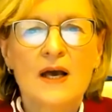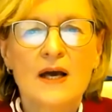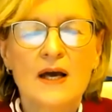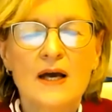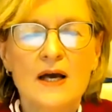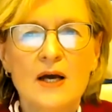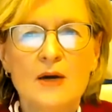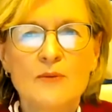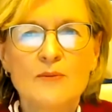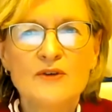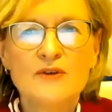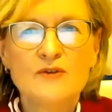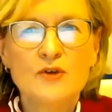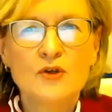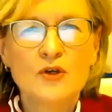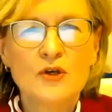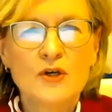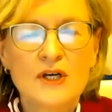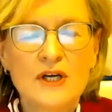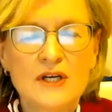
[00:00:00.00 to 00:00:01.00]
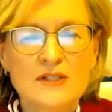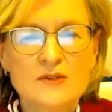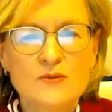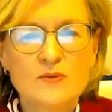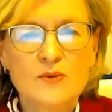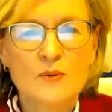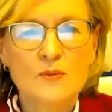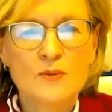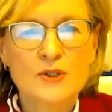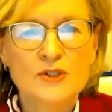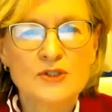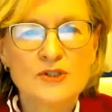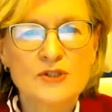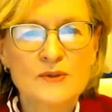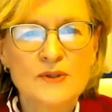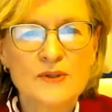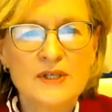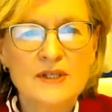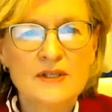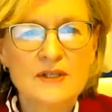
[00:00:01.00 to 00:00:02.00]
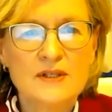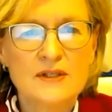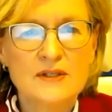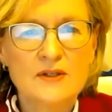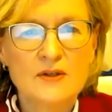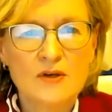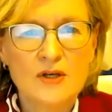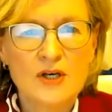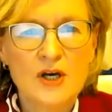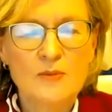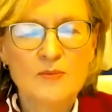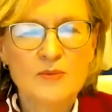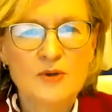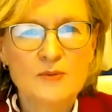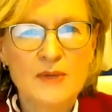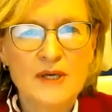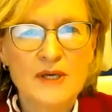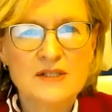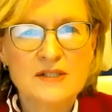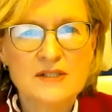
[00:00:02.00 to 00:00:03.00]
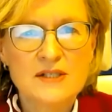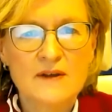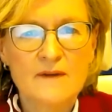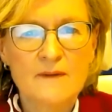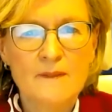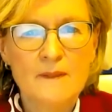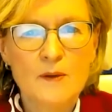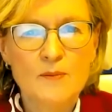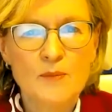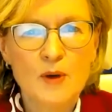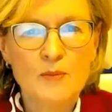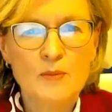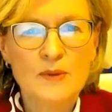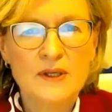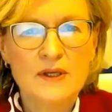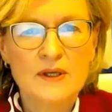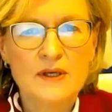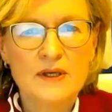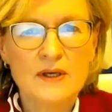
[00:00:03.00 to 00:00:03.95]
If you look at what we're doing, complementing the public